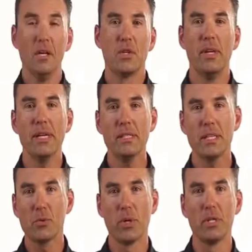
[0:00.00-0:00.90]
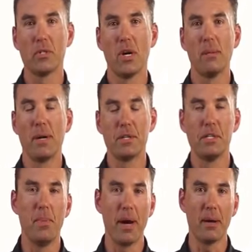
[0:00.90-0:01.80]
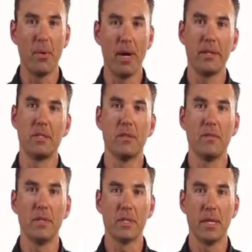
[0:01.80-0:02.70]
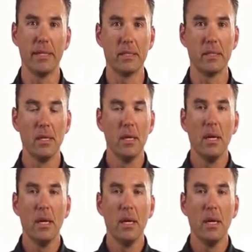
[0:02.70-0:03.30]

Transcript: So the next test we're gonna talk about is the bottom bracket stiffness test.